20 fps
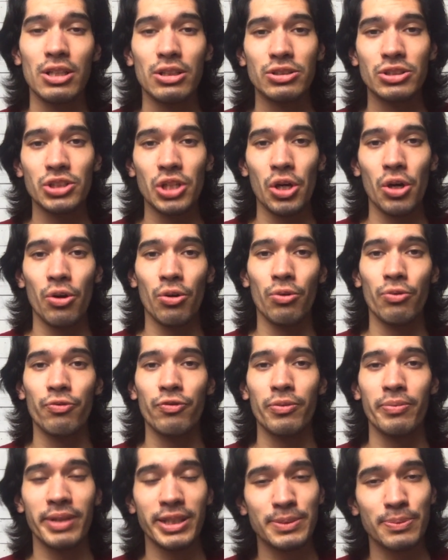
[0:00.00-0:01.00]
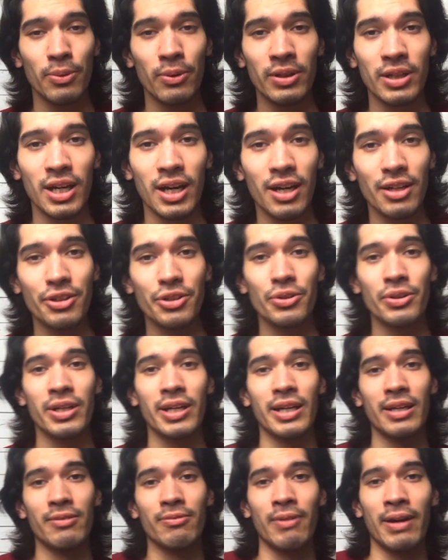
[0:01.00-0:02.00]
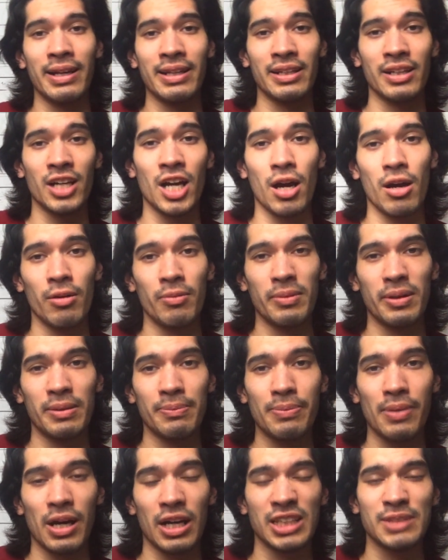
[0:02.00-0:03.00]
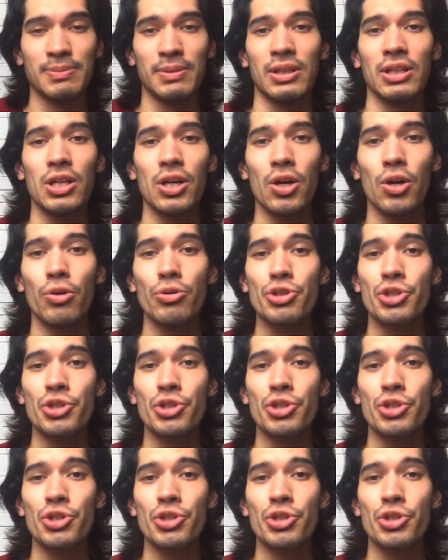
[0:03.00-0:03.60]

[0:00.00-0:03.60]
So from this point on, you can write in the comment box below.